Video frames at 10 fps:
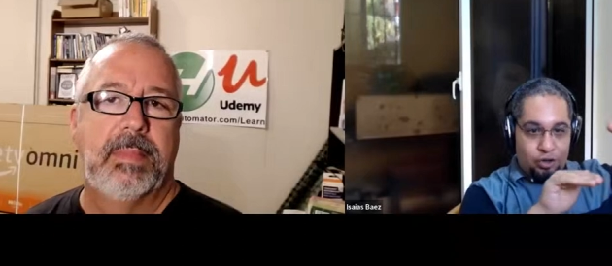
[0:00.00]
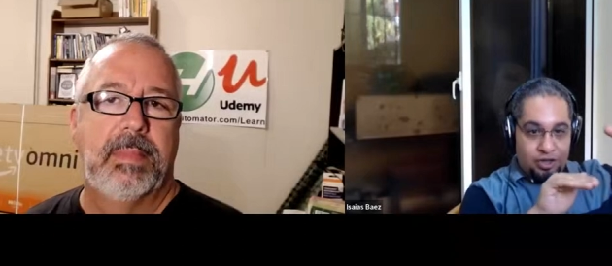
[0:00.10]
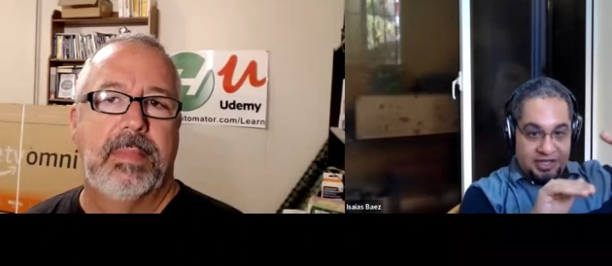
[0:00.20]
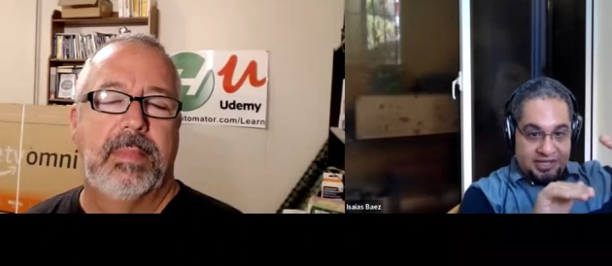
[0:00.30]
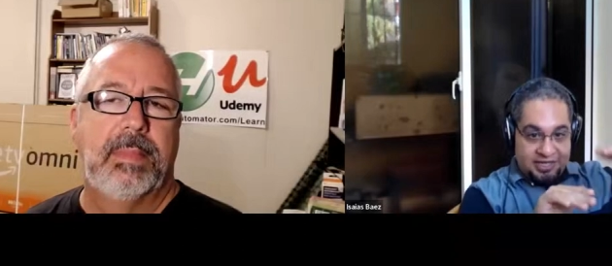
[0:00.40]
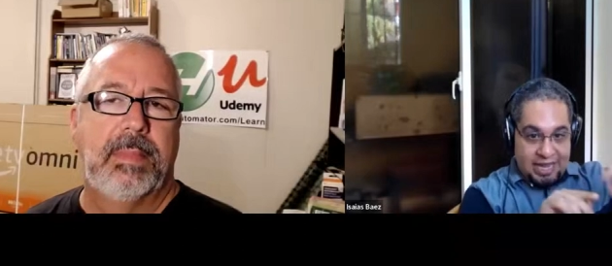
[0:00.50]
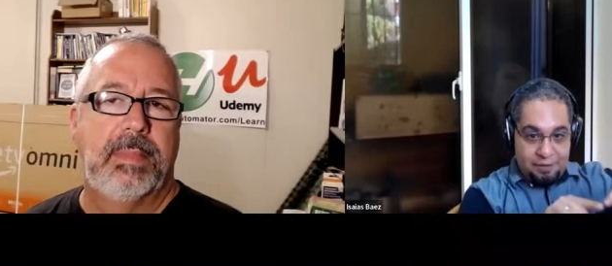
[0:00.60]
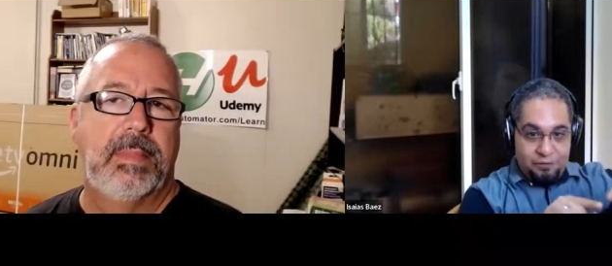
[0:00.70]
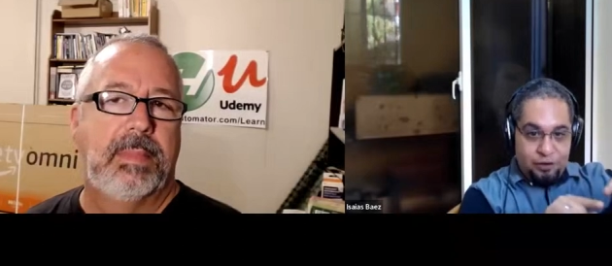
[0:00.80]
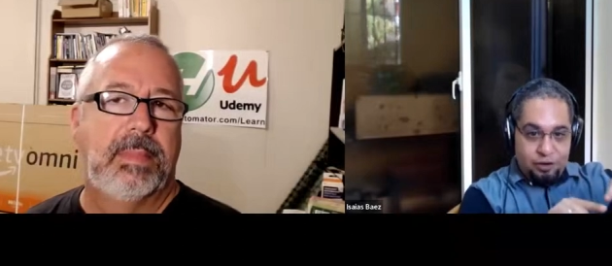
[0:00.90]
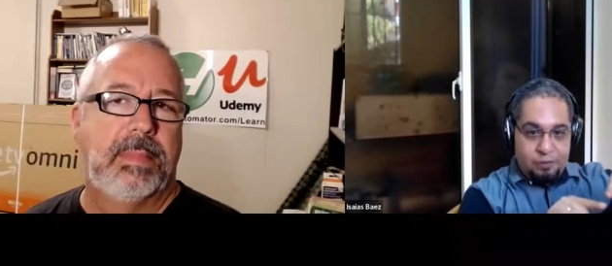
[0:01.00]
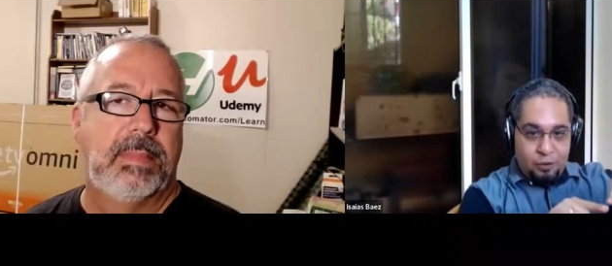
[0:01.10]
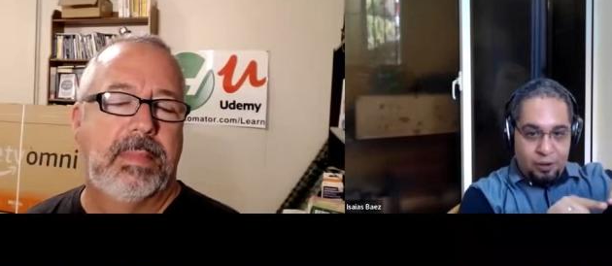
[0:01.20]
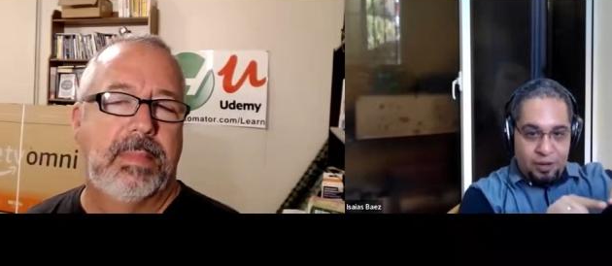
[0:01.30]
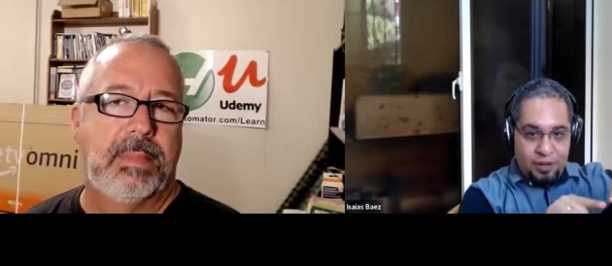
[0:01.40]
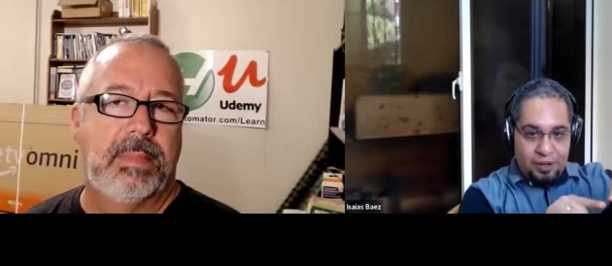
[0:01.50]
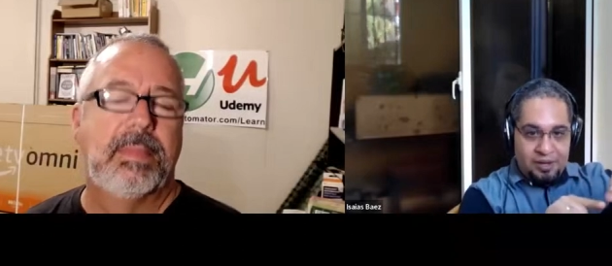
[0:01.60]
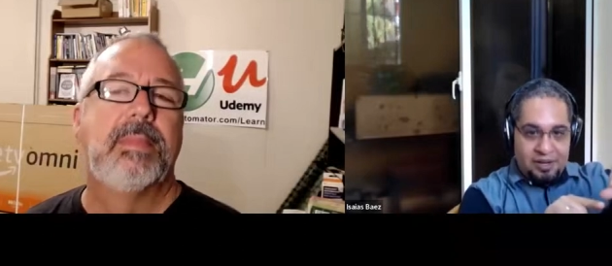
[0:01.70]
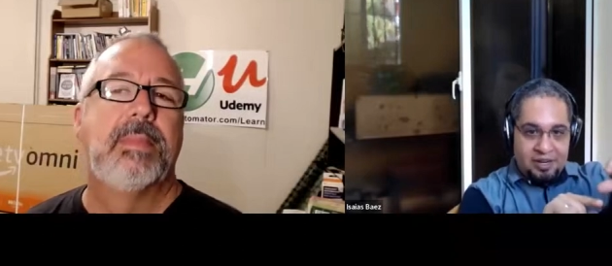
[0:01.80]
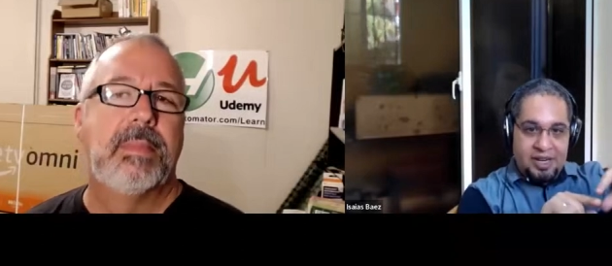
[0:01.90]
Speaker 1: on the same variable,
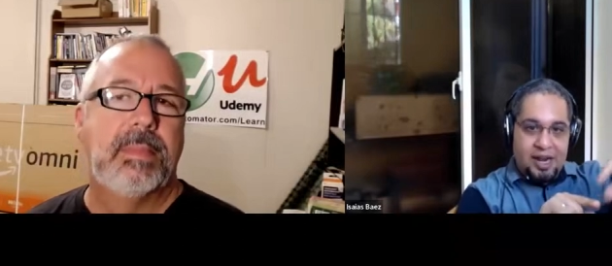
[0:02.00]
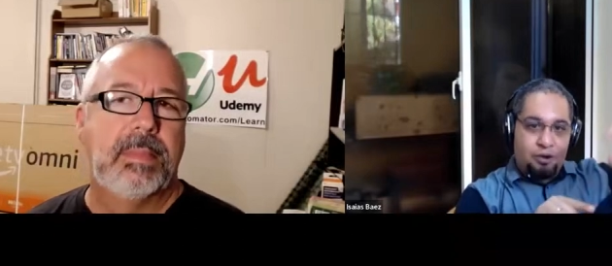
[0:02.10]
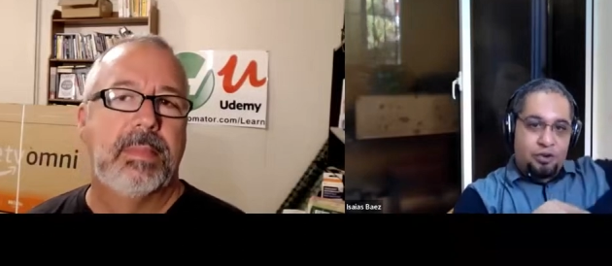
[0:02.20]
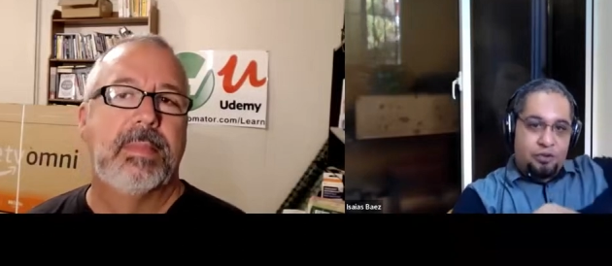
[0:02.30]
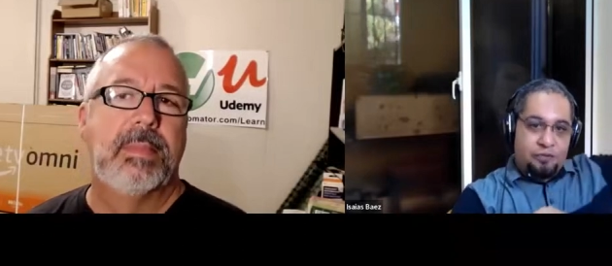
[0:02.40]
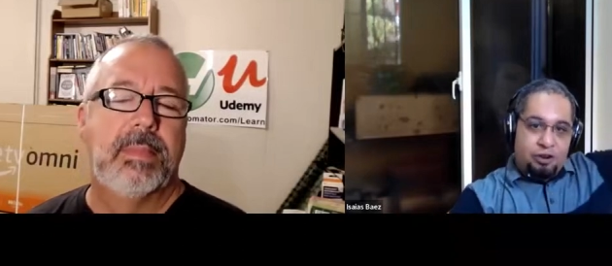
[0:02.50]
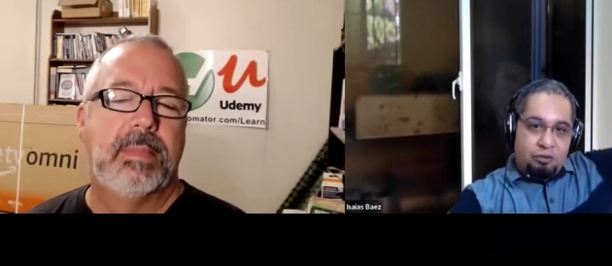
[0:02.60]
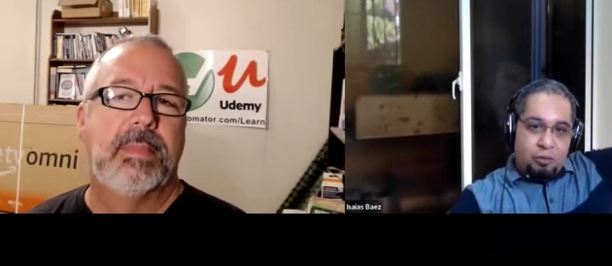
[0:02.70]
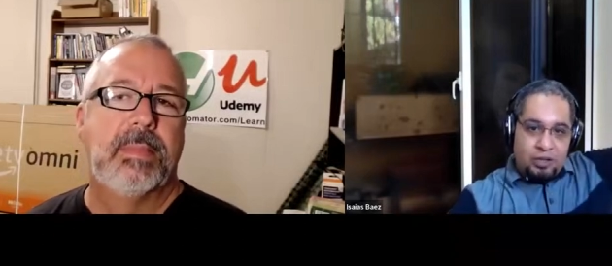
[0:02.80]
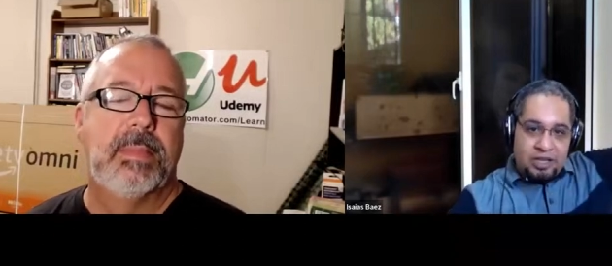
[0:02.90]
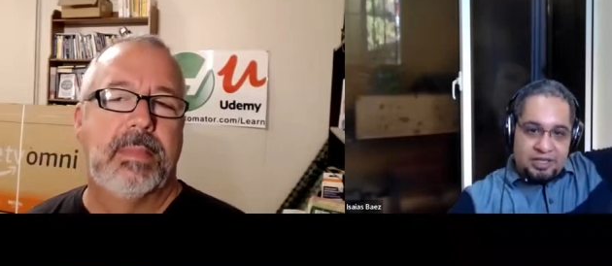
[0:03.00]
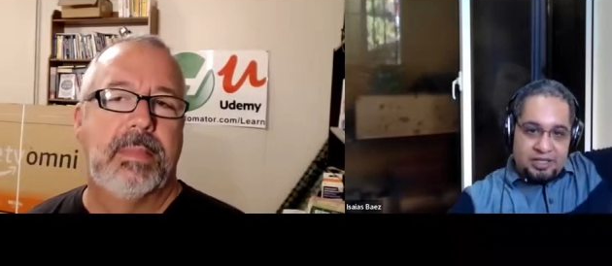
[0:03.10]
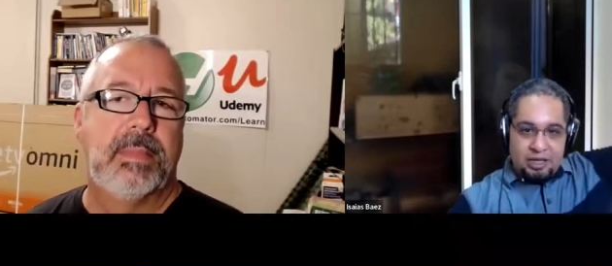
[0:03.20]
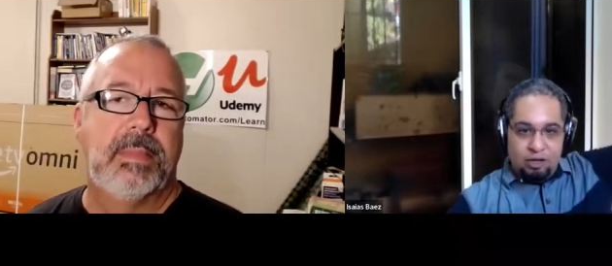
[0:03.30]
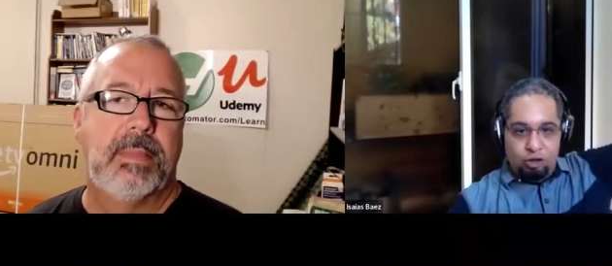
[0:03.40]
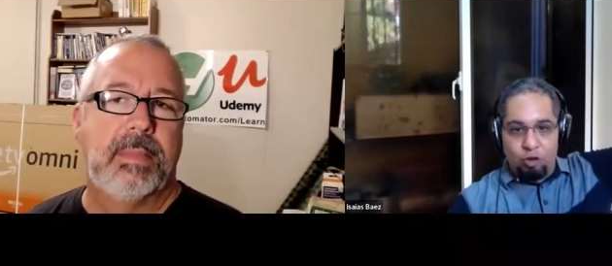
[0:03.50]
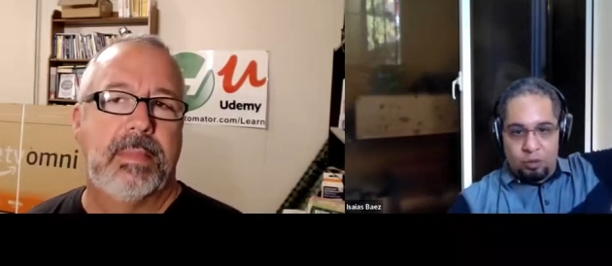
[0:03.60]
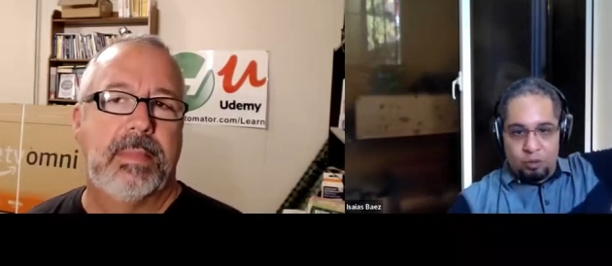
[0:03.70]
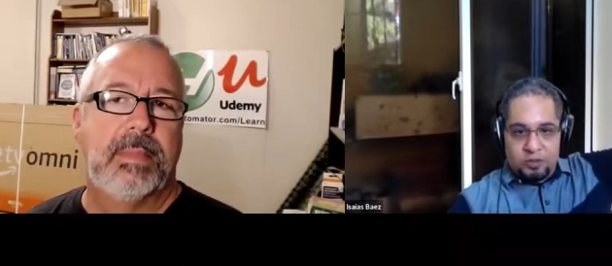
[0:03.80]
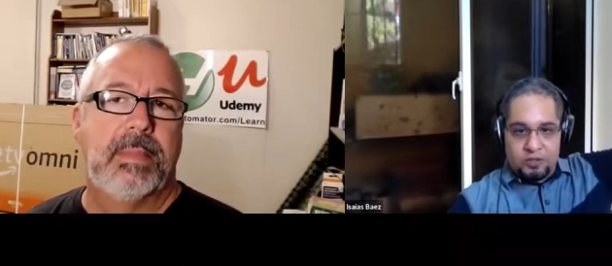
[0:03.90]
now your variable is in the
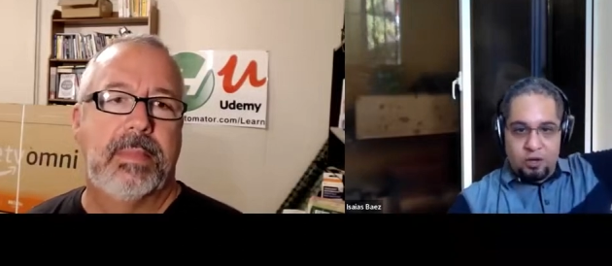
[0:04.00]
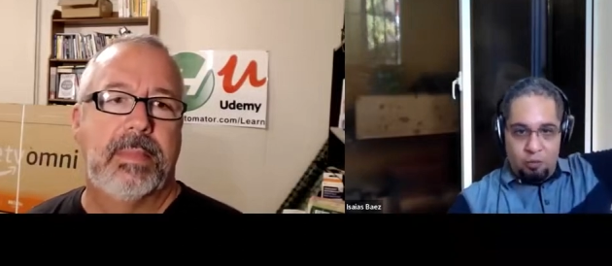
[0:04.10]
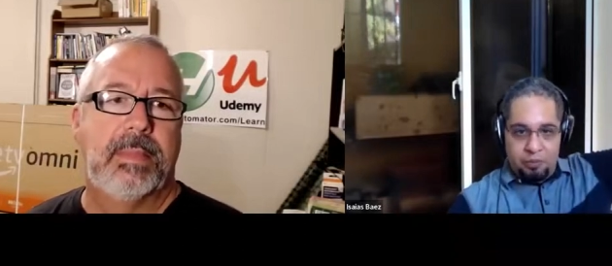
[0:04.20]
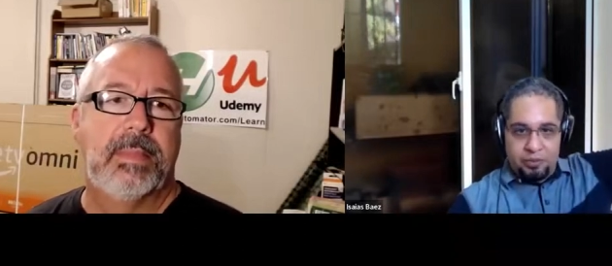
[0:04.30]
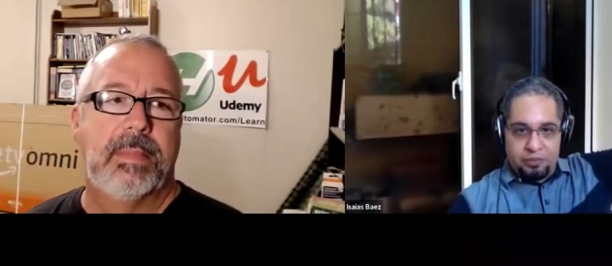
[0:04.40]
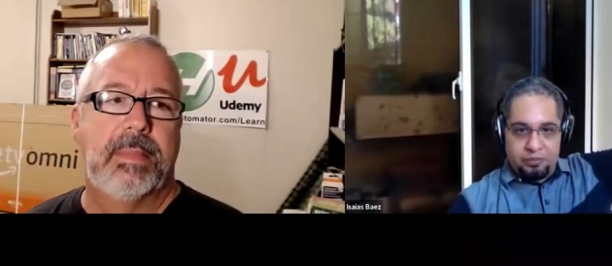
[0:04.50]
global scope.